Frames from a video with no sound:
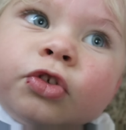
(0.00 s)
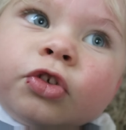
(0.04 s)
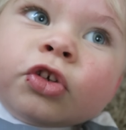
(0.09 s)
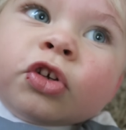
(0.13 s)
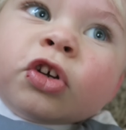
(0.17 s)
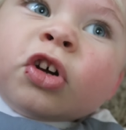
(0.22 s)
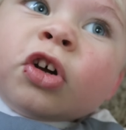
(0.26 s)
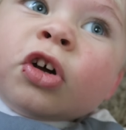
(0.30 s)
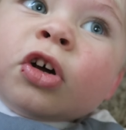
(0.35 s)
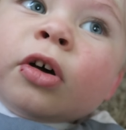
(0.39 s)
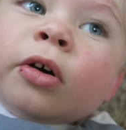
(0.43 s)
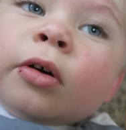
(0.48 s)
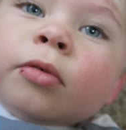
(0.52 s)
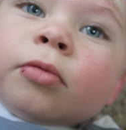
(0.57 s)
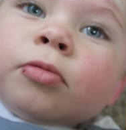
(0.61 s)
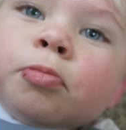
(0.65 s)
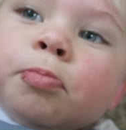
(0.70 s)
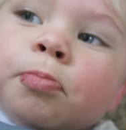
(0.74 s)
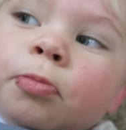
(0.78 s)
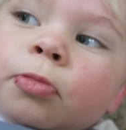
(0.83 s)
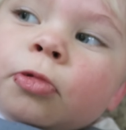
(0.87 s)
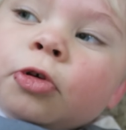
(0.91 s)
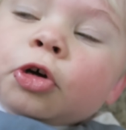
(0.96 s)
Yeah.
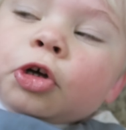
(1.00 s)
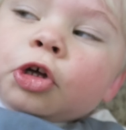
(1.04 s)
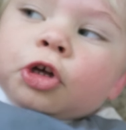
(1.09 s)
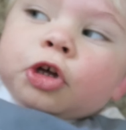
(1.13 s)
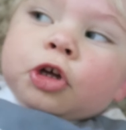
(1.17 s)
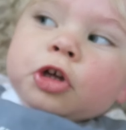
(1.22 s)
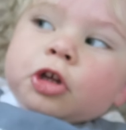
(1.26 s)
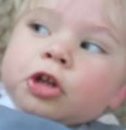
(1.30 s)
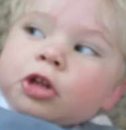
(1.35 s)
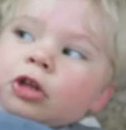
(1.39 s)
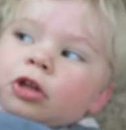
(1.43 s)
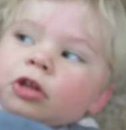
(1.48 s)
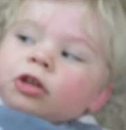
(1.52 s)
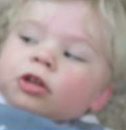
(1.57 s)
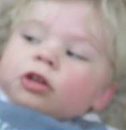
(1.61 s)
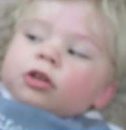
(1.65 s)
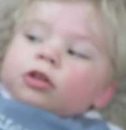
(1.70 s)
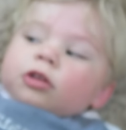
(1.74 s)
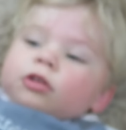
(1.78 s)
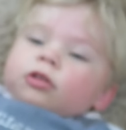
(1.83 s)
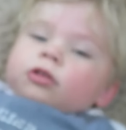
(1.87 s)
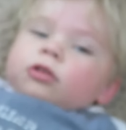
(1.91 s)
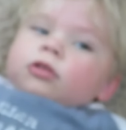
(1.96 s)
Yeah.
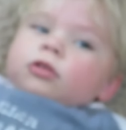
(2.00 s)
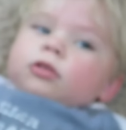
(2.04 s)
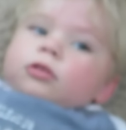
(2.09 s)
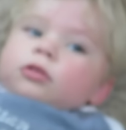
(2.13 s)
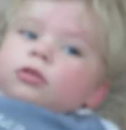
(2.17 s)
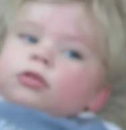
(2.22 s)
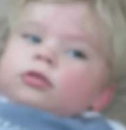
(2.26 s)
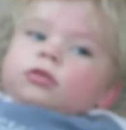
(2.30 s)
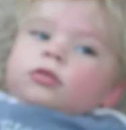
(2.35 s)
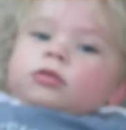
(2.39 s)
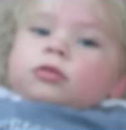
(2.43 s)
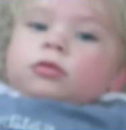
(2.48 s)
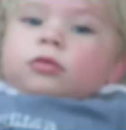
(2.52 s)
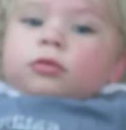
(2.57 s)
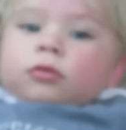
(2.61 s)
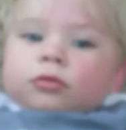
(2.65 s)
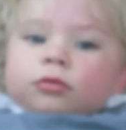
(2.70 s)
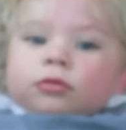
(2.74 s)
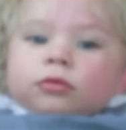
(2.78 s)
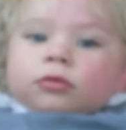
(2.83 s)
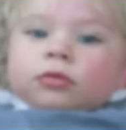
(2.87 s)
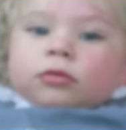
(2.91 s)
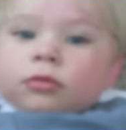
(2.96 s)
No more
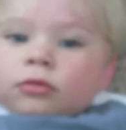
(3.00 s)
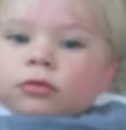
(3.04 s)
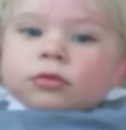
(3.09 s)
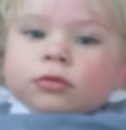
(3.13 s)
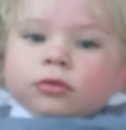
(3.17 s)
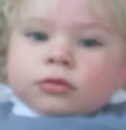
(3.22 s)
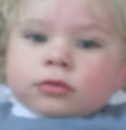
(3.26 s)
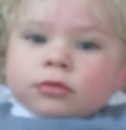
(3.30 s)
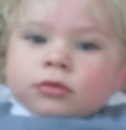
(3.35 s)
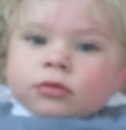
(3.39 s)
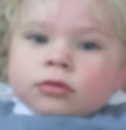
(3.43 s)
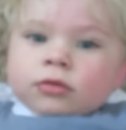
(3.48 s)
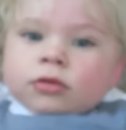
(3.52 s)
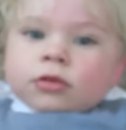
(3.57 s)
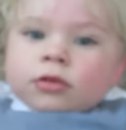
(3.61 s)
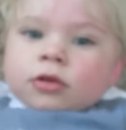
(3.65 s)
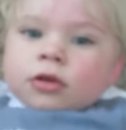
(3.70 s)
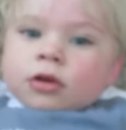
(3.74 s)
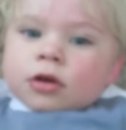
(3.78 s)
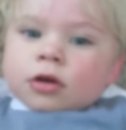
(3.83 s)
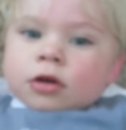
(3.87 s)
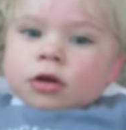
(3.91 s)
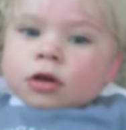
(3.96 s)
falling, okay?
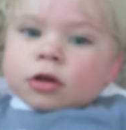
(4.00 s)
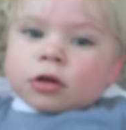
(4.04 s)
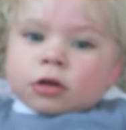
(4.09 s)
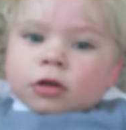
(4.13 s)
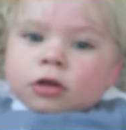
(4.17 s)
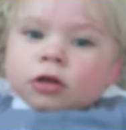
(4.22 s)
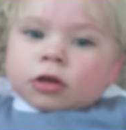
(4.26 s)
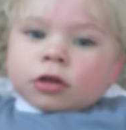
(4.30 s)
okay?